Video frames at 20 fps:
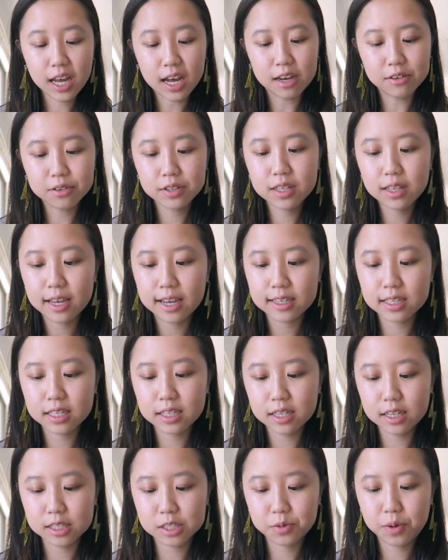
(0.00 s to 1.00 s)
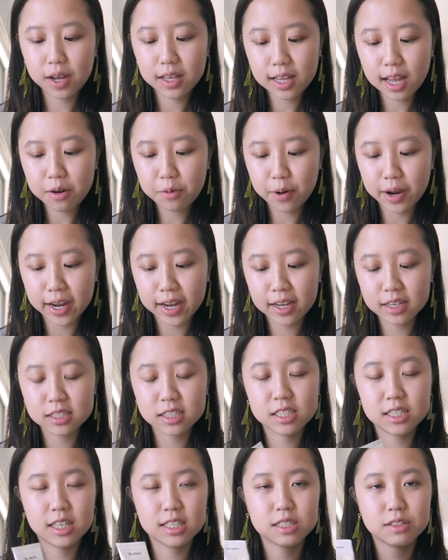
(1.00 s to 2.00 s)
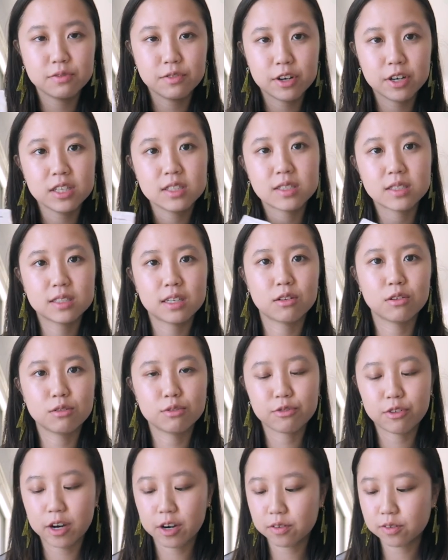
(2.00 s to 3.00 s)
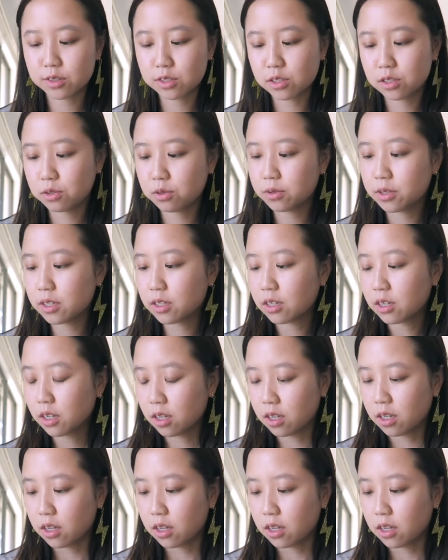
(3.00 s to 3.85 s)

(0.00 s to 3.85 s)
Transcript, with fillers: yeah, I really like it. It's quite lightweight. There's a very subtle fragrance to it.